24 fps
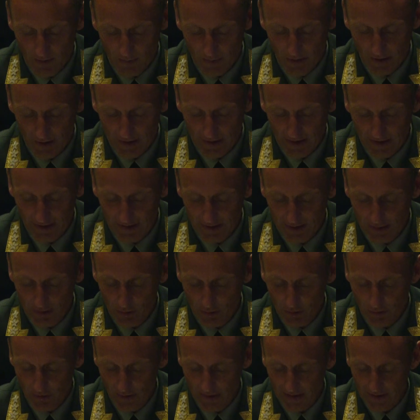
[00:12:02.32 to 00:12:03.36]
By attacking
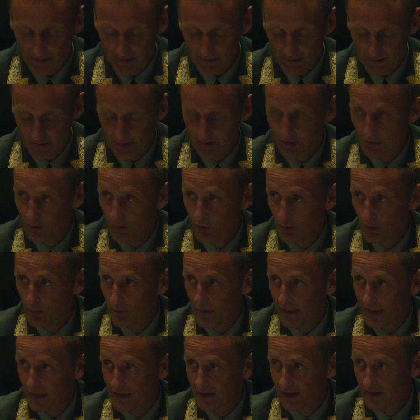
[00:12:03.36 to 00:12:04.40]
Ukraine and the
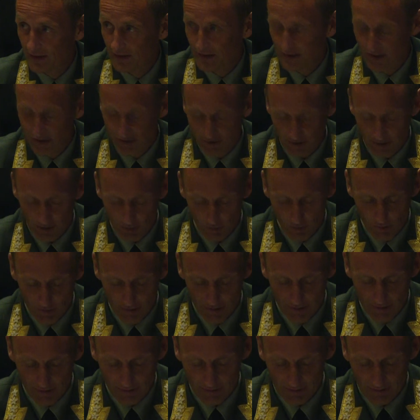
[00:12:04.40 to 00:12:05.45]
rule-based international
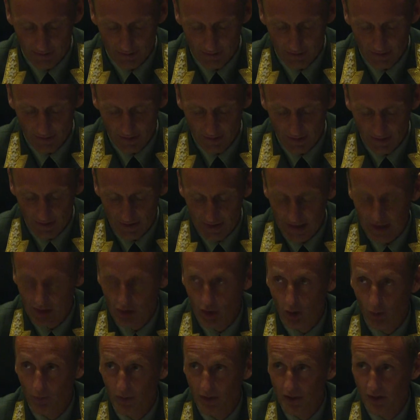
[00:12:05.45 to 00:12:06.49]
order, he
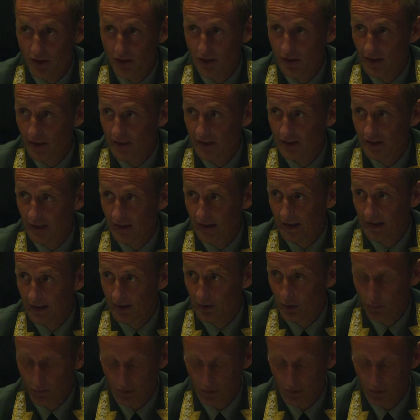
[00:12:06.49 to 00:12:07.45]
accomplished exactly the